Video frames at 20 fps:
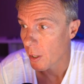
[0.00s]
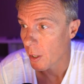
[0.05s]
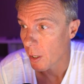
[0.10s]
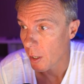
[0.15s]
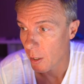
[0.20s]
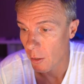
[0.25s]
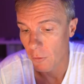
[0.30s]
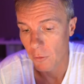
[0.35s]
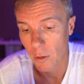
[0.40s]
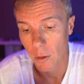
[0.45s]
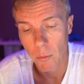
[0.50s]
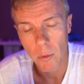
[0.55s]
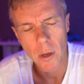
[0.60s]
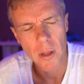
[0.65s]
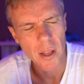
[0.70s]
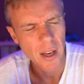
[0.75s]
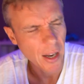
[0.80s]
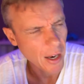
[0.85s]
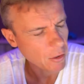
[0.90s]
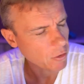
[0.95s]
And I was like, wow,
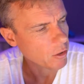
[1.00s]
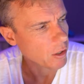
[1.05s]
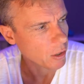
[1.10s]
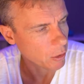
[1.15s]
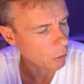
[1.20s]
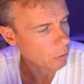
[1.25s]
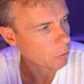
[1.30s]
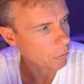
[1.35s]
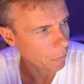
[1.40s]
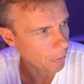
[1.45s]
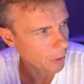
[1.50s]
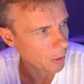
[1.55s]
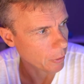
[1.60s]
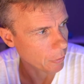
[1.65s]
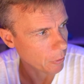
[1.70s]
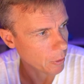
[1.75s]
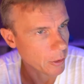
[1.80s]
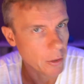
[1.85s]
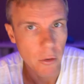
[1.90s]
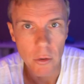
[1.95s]
that actually looks really,
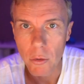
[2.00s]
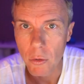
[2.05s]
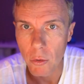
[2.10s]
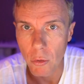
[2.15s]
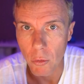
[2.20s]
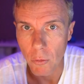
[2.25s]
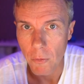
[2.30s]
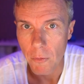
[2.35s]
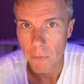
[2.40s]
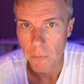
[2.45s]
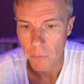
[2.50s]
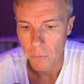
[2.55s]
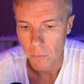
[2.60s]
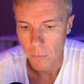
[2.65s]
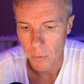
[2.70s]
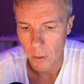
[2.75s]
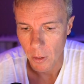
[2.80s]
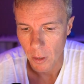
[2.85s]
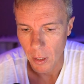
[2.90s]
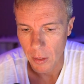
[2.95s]
really cool.
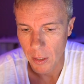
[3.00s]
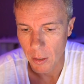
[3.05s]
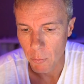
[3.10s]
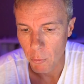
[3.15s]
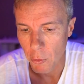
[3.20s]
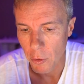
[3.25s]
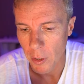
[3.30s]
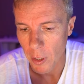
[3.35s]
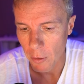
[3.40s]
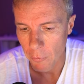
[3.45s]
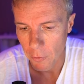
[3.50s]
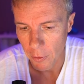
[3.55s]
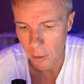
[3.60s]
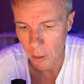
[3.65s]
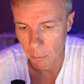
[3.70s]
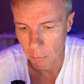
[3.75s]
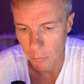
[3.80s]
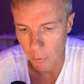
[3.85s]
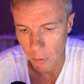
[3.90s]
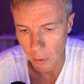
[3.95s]
And then we were there for a
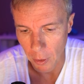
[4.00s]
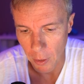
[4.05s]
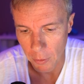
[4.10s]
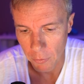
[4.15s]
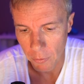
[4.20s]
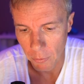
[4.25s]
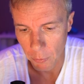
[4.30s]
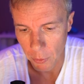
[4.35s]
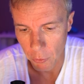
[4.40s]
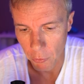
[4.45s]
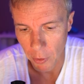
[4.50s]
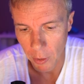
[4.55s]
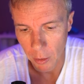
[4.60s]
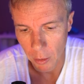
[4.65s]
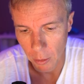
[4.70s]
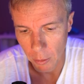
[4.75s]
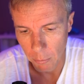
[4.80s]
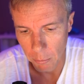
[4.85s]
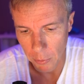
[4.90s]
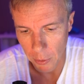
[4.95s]
couple of nights and we drank a
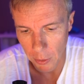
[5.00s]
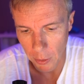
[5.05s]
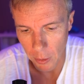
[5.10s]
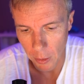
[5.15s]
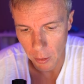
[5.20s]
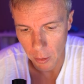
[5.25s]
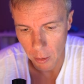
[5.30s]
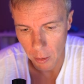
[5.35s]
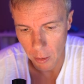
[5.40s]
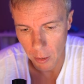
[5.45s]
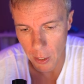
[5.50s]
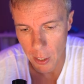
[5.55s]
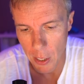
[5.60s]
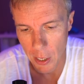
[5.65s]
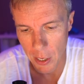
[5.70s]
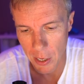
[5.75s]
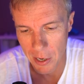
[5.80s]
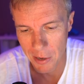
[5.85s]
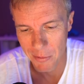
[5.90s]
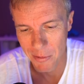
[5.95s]
lot of beer
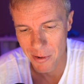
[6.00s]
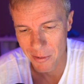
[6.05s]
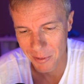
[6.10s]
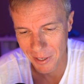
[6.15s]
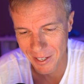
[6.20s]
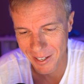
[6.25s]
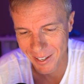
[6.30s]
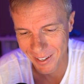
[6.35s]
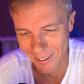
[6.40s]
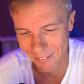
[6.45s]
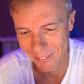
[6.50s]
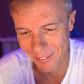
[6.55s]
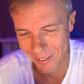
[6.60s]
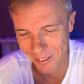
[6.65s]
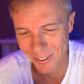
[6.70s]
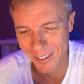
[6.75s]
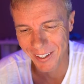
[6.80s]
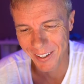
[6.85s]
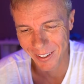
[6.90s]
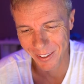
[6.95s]
and we kept
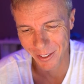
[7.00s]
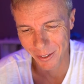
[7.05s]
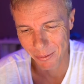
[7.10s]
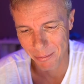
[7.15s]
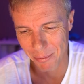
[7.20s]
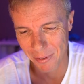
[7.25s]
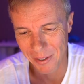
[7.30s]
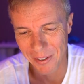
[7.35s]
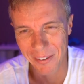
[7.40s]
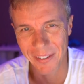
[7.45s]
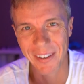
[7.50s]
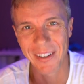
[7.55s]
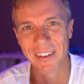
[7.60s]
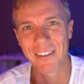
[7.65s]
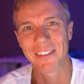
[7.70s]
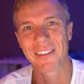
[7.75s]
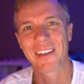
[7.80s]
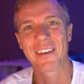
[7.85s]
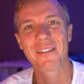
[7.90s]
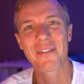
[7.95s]
looking at this printer, and he
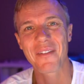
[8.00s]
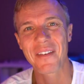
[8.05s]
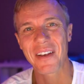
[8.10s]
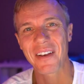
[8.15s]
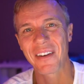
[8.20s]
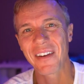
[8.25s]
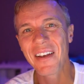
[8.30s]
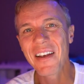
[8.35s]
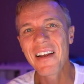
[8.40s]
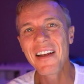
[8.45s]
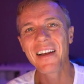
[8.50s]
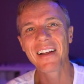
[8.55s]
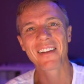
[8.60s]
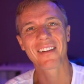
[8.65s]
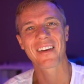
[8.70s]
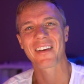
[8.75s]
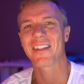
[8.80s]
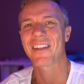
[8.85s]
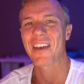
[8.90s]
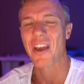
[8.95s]
was giving me
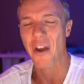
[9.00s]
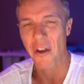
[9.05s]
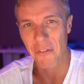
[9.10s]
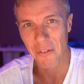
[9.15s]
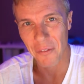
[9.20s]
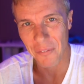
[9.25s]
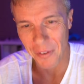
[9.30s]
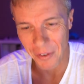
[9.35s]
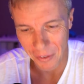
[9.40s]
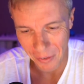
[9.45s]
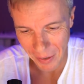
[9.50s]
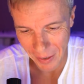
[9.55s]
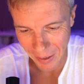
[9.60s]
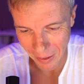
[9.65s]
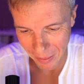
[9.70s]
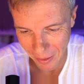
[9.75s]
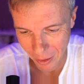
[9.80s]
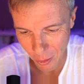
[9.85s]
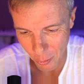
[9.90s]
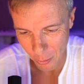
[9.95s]
like the overview of how
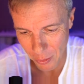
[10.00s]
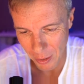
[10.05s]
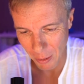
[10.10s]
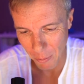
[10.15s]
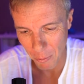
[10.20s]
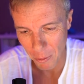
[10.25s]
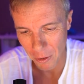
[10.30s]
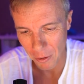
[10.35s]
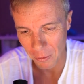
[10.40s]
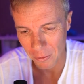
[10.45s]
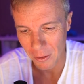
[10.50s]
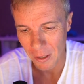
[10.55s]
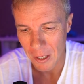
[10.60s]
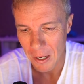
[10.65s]
the whole thing works.